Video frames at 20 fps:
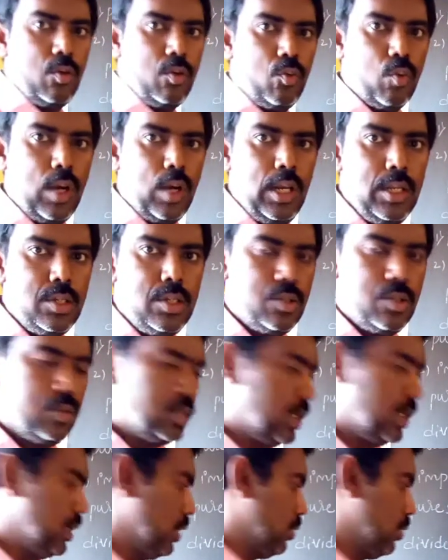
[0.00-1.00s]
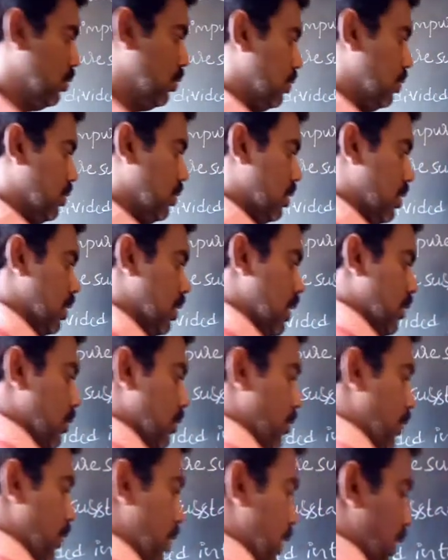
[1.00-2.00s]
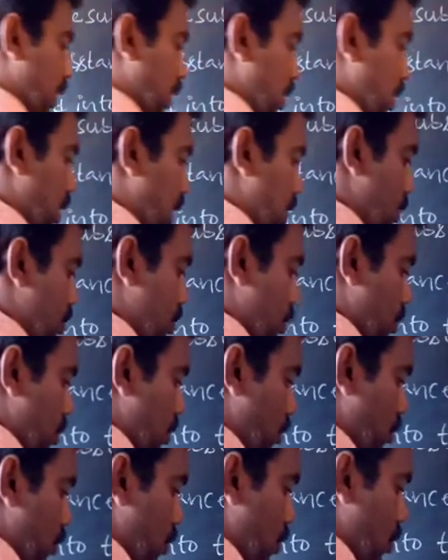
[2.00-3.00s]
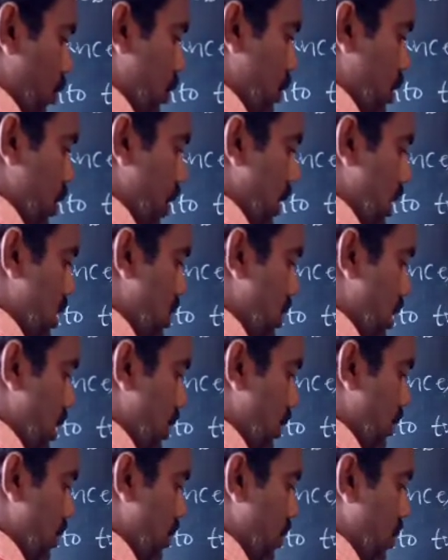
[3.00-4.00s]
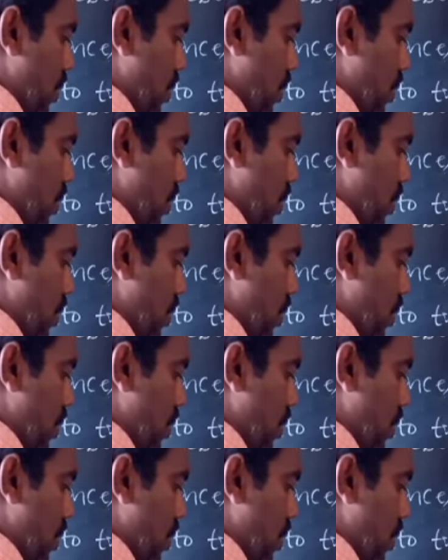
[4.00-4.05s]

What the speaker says: 12 is to 32. Then if you take the ratio, 4 3 is a